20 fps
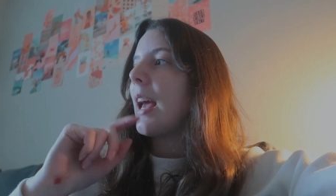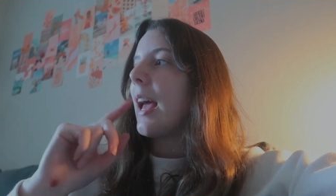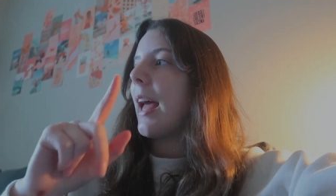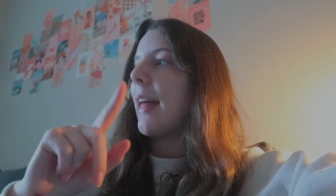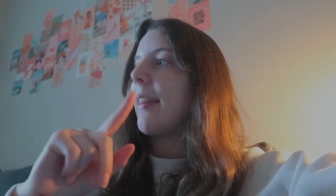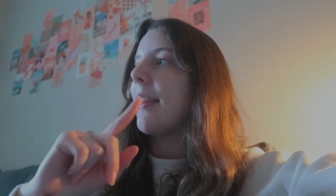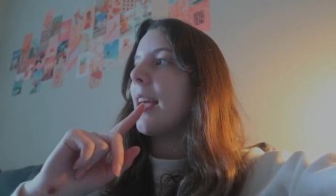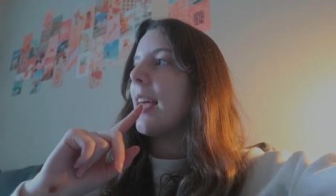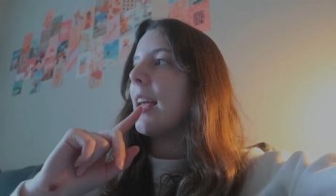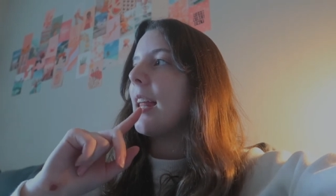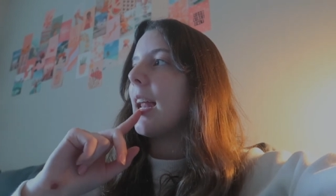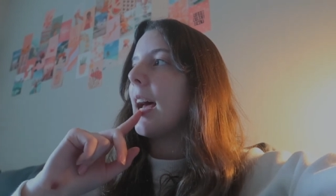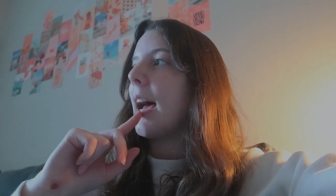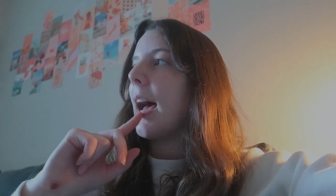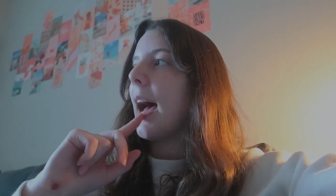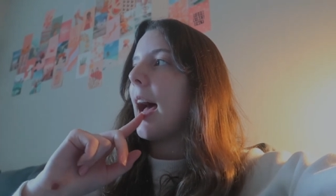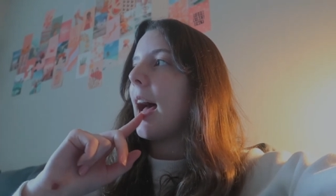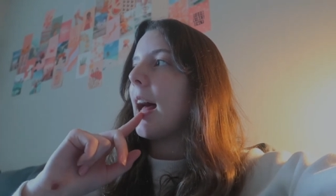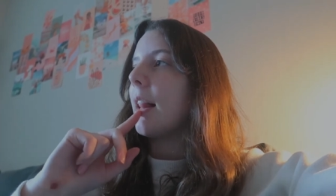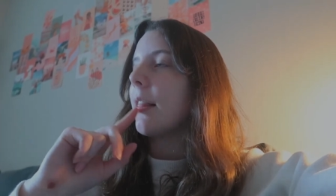and then
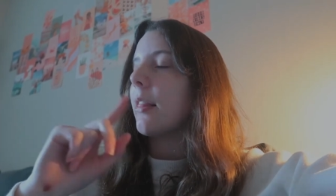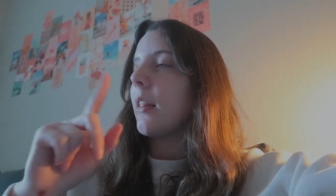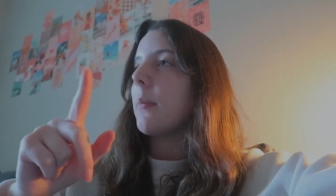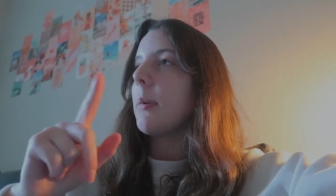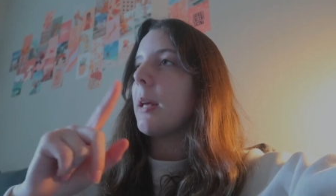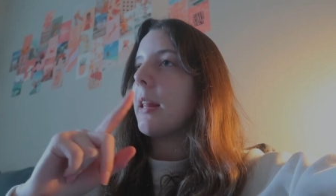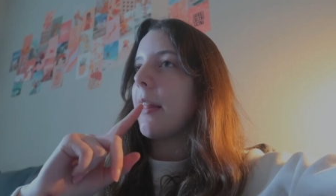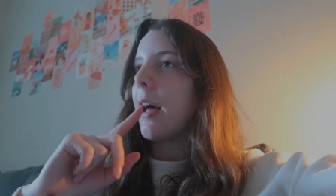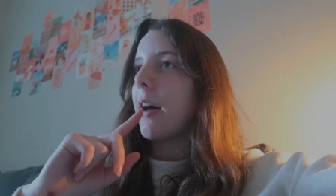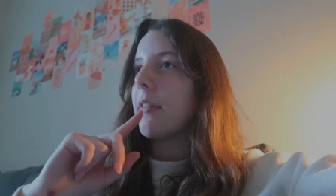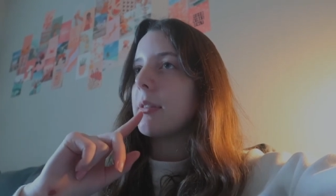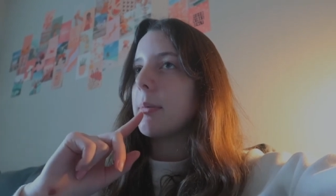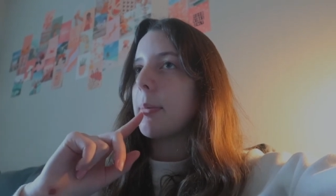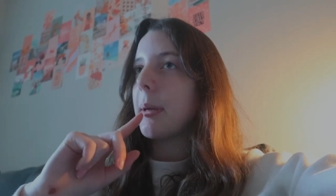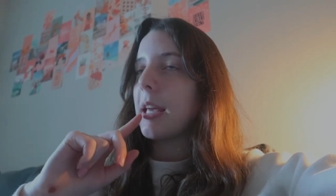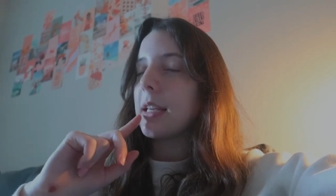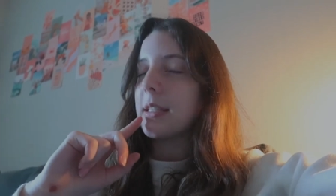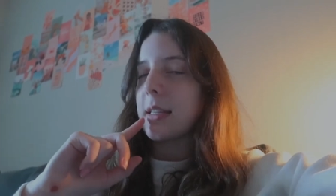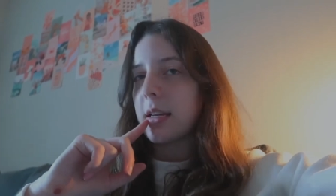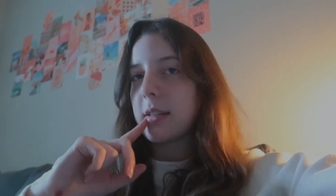Libby left
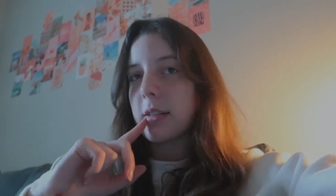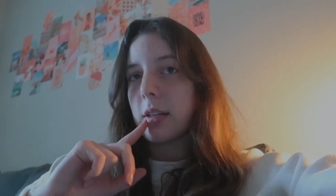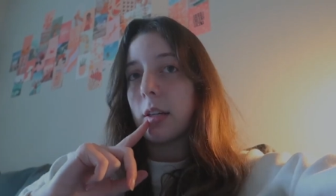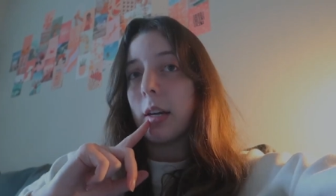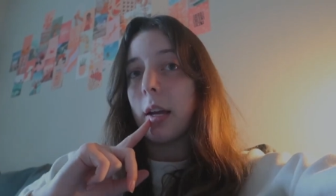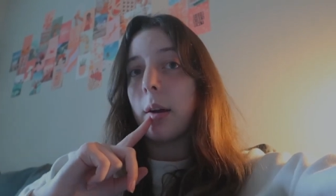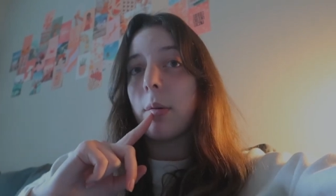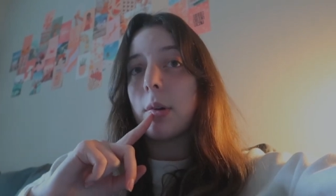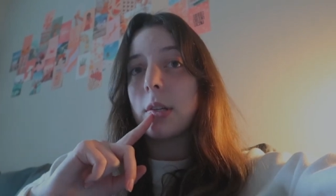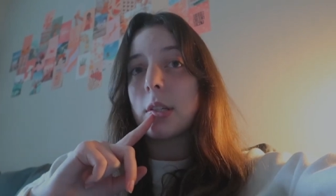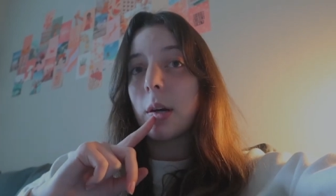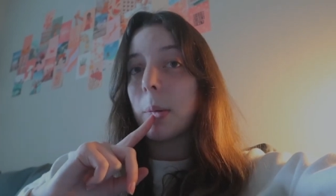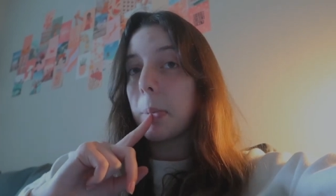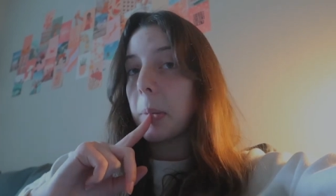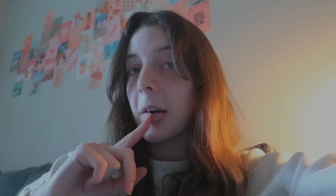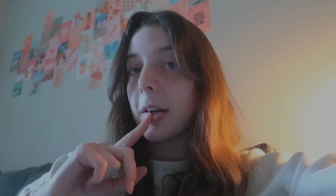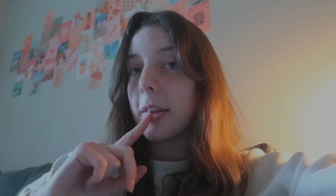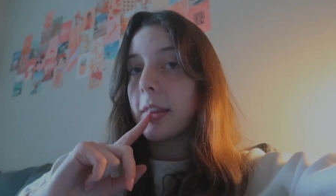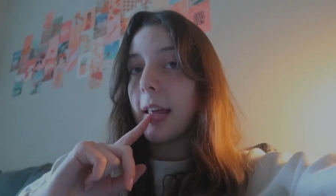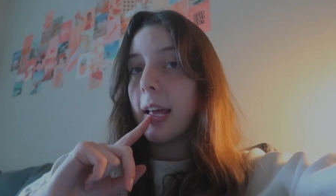because yesterday was her
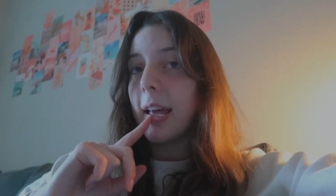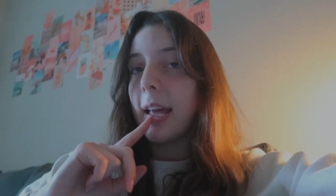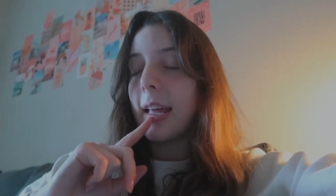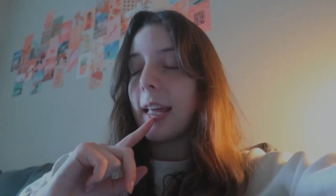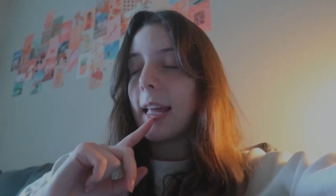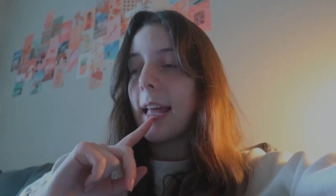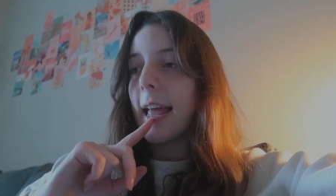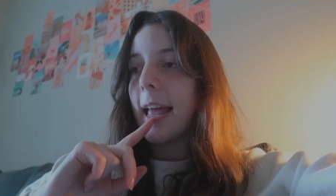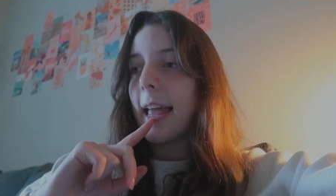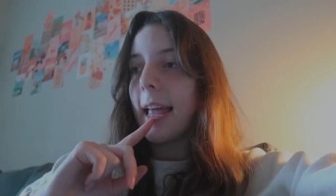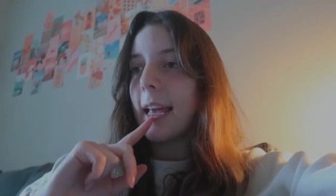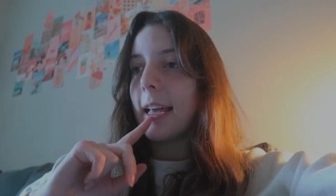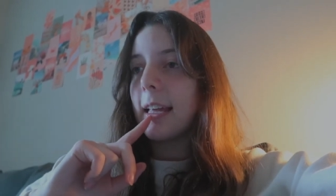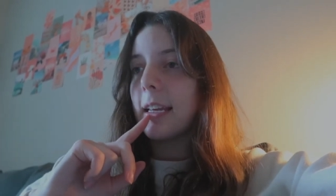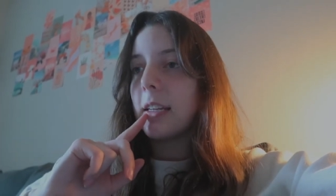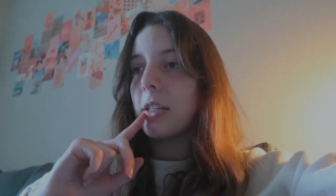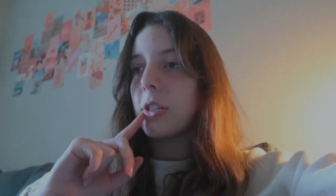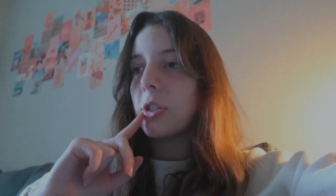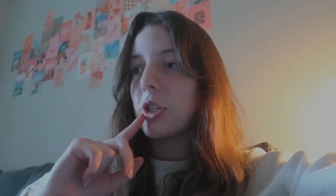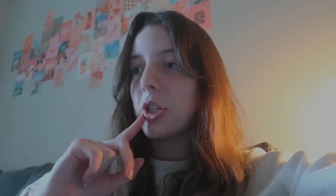birthday
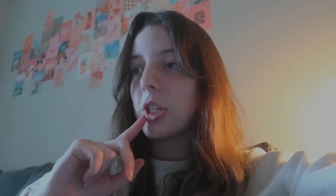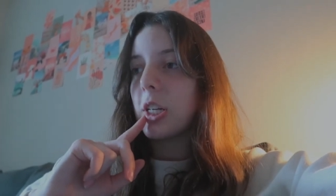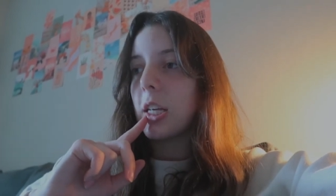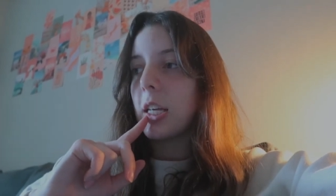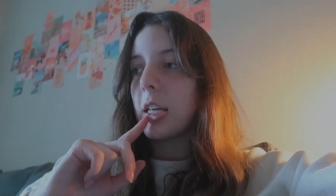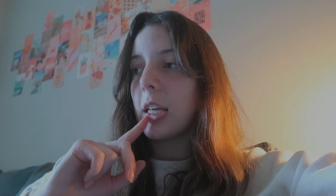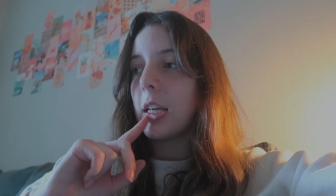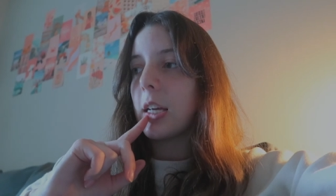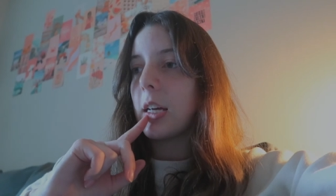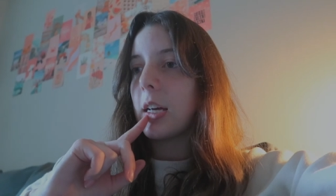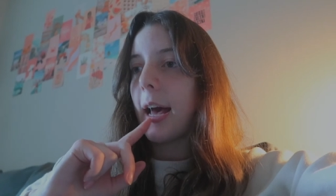and she